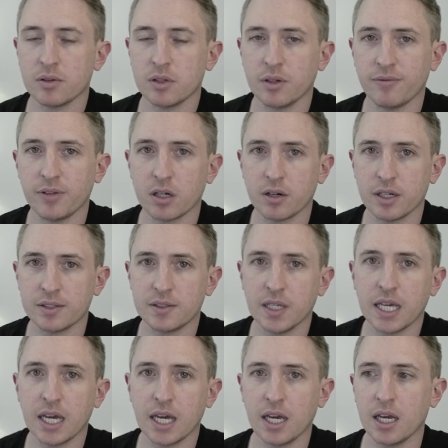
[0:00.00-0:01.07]
the Flutter
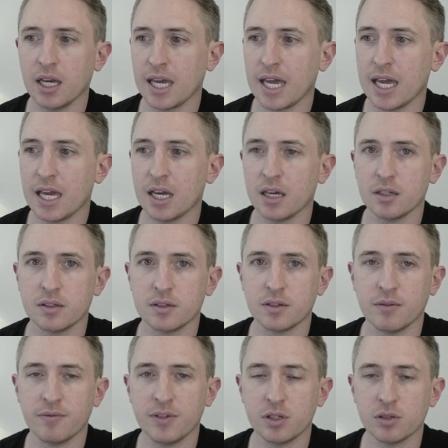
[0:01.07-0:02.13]
SDK and
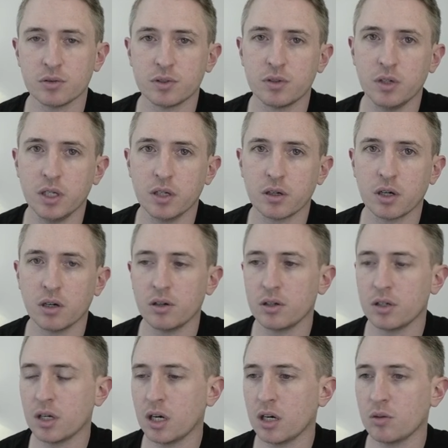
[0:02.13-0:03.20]
Visual Studio
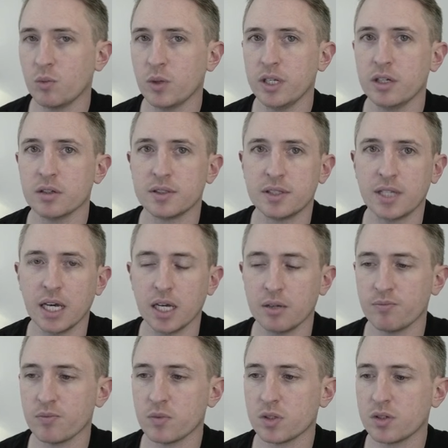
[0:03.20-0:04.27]
Code on Windows
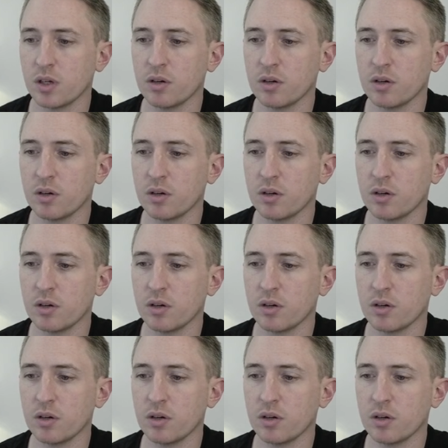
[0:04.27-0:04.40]
10. So